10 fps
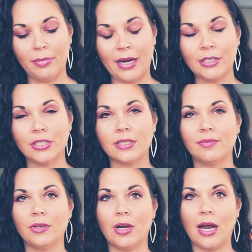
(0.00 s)
but I just
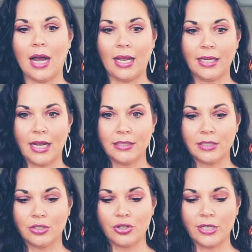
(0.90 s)
feel a high
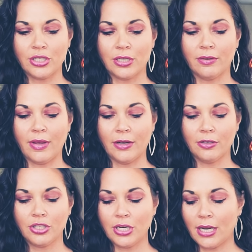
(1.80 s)
concentration of
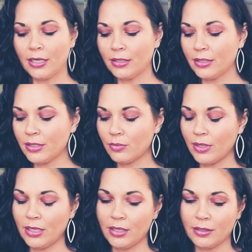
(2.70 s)
energy on it this
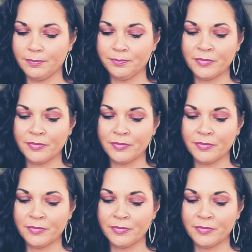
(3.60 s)
week.